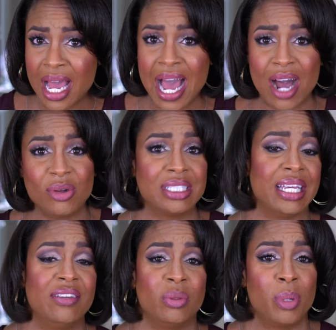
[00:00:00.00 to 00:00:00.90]
How is
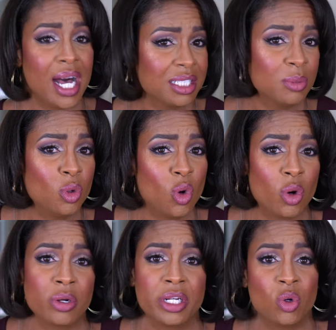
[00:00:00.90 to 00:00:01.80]
that even possible
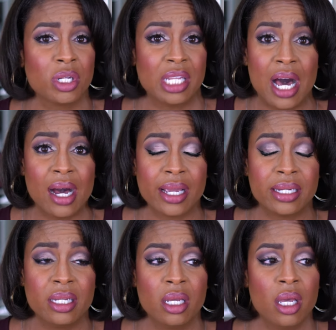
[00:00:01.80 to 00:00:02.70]
ordering
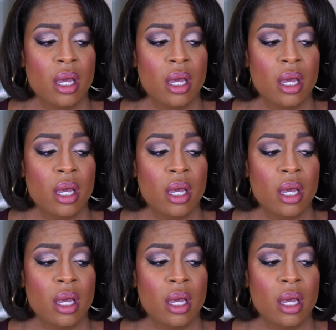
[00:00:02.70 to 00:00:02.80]
online?